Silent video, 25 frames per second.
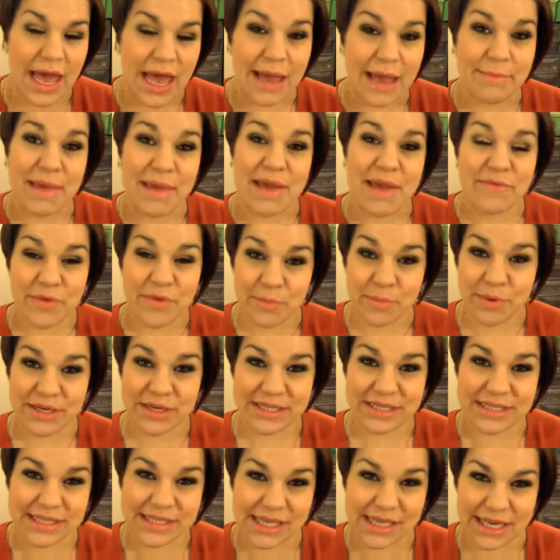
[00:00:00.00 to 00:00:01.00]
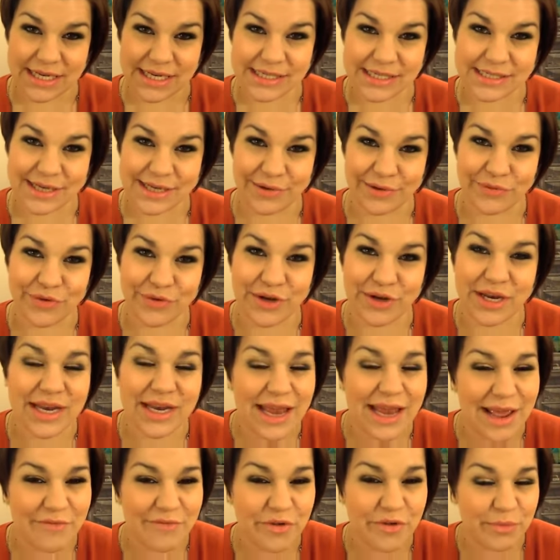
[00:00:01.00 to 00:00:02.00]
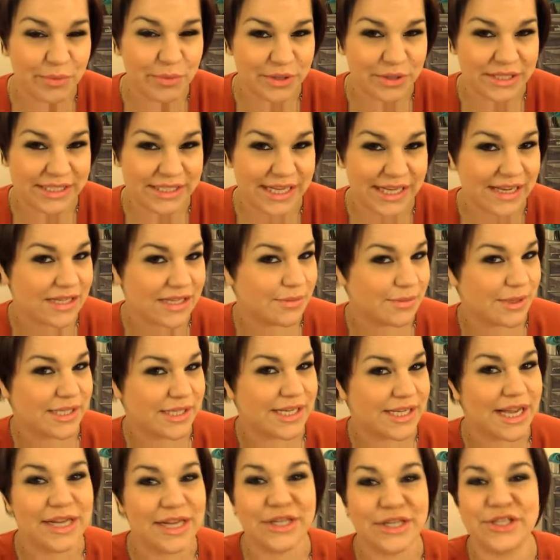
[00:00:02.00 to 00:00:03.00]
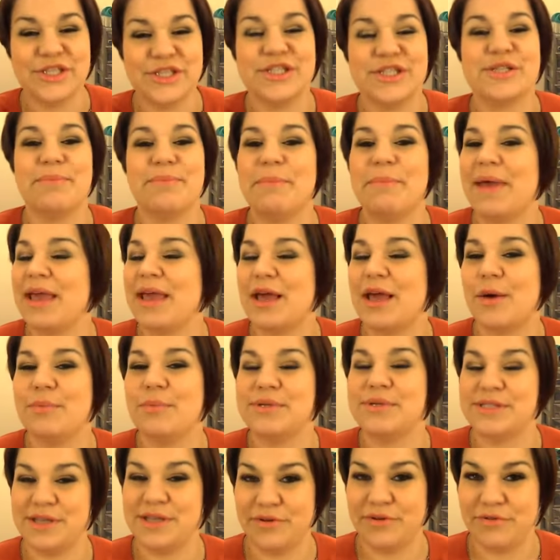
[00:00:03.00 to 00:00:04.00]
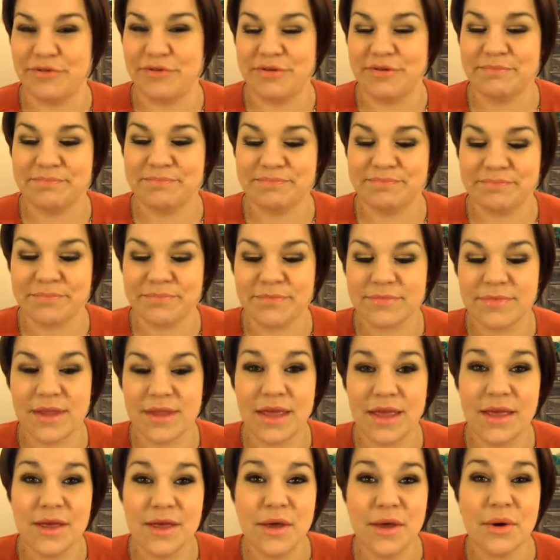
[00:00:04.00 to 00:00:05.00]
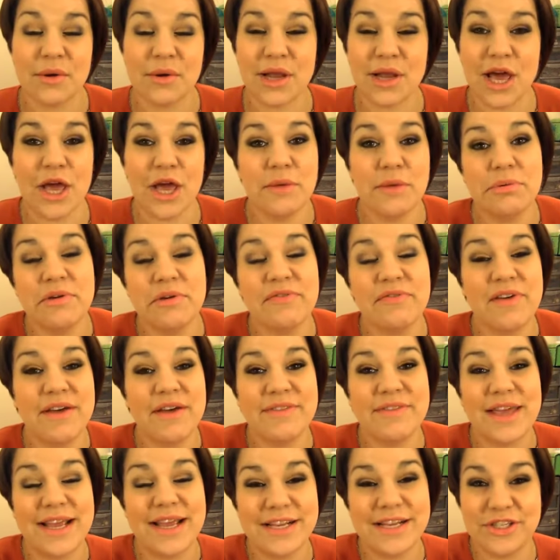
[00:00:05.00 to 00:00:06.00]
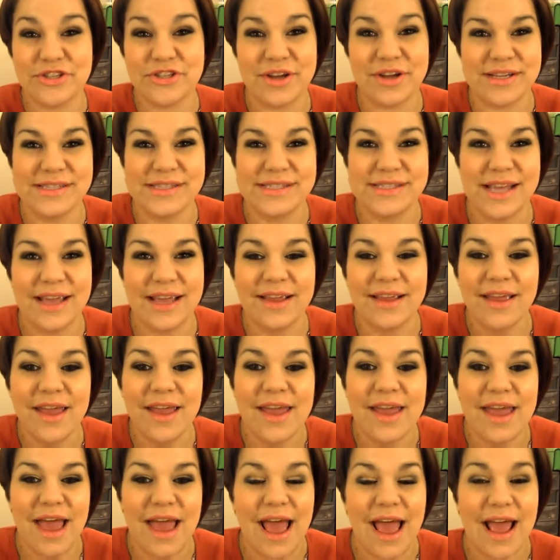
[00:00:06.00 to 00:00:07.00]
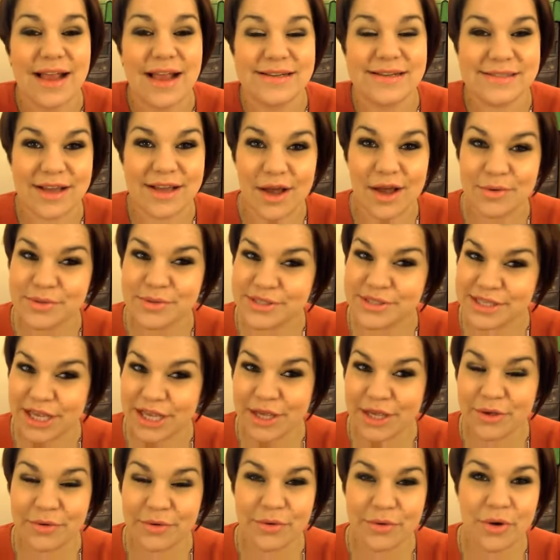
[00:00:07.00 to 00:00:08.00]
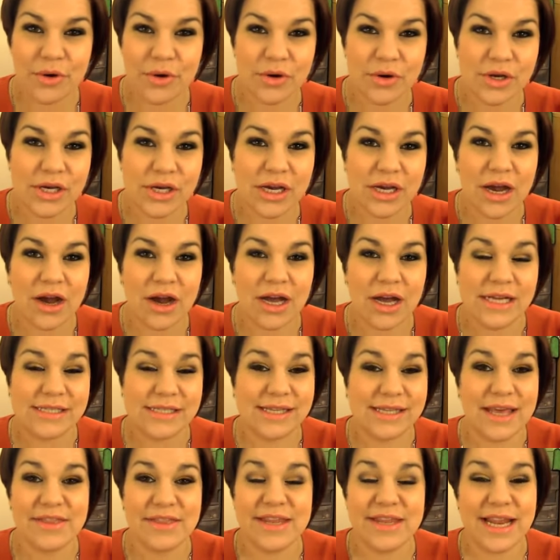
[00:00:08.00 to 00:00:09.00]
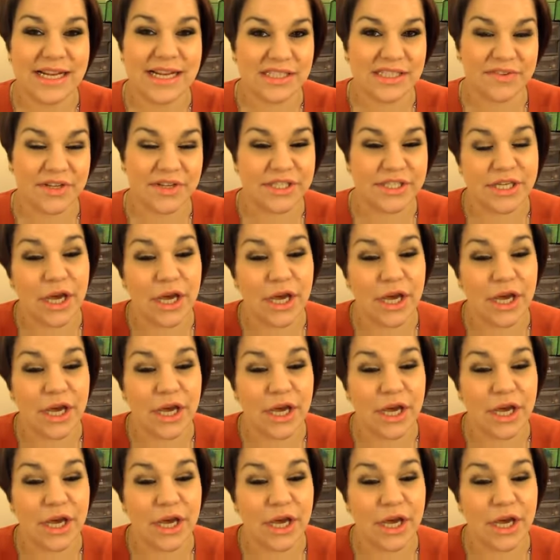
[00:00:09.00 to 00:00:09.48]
Everybody's skin is different, and everybody's expectations of makeup is different. Well, I hope you found that interesting, and I will see you guys in the next video